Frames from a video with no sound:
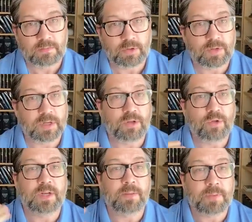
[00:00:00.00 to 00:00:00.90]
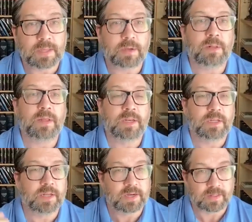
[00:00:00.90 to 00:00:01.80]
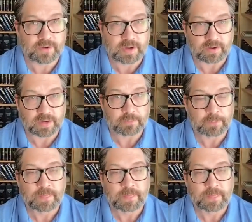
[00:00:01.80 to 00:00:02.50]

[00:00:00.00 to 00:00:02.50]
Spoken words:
You can appeal and get another hearing.